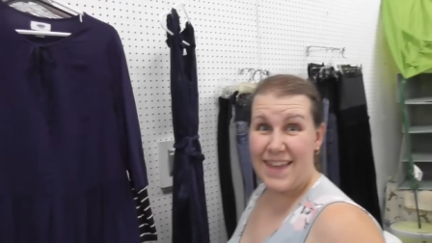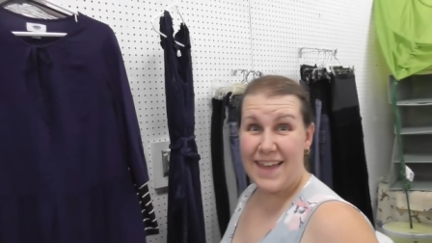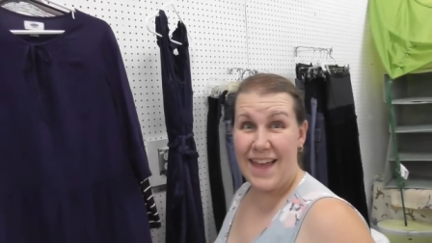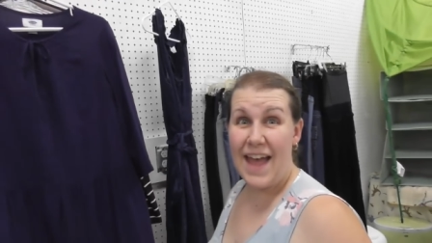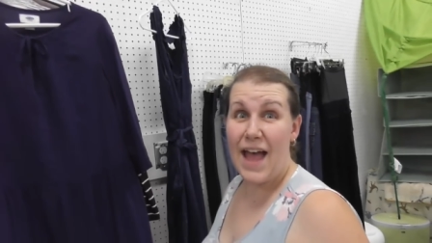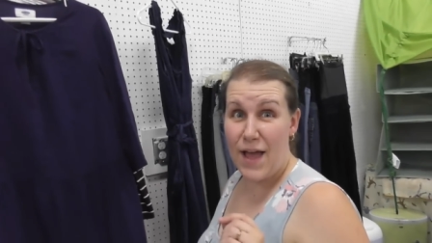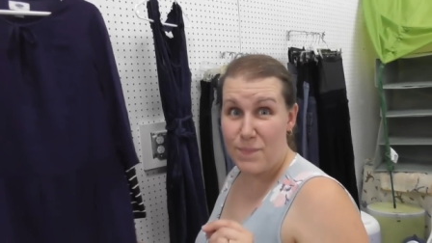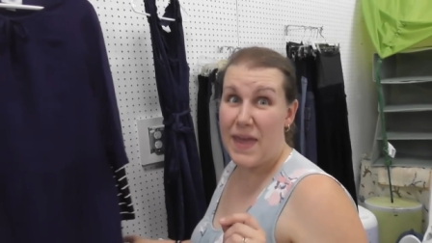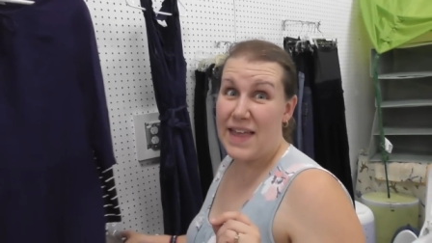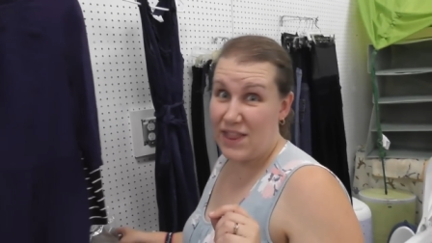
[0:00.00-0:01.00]
you, I
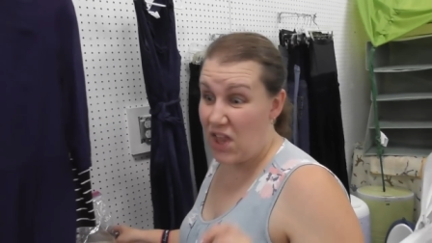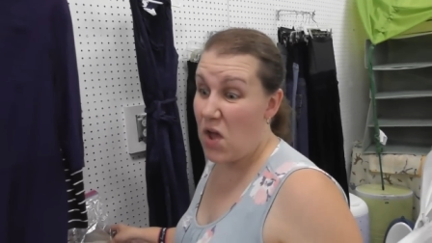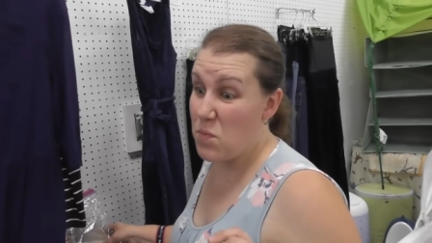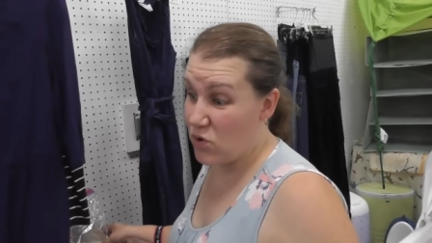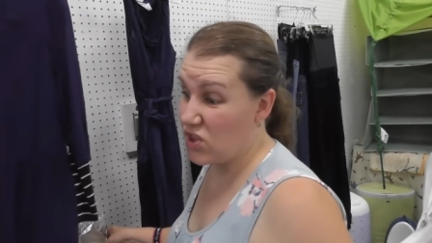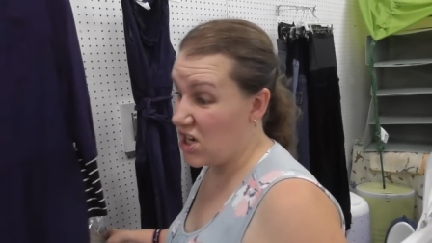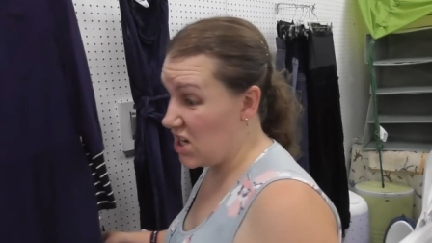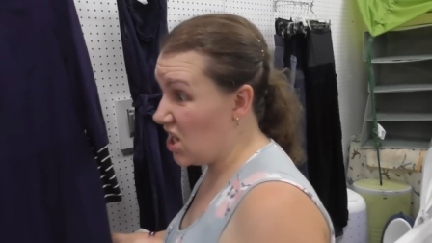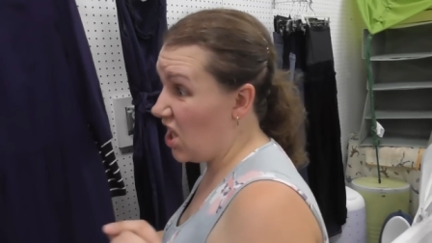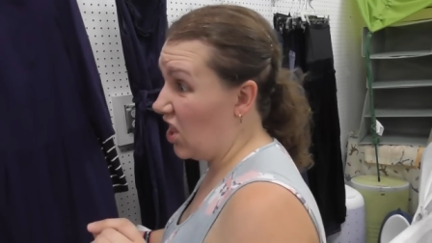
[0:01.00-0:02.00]
pay a lot more than
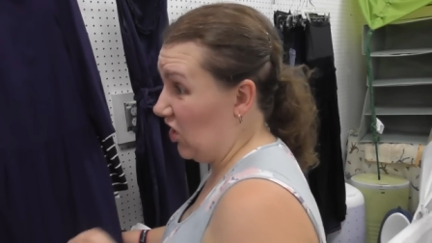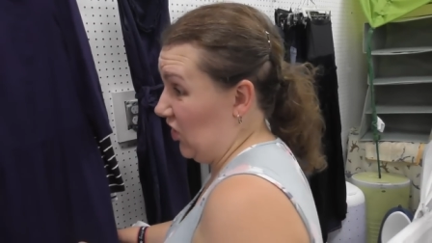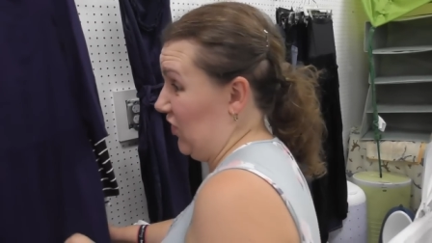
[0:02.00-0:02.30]
a dollar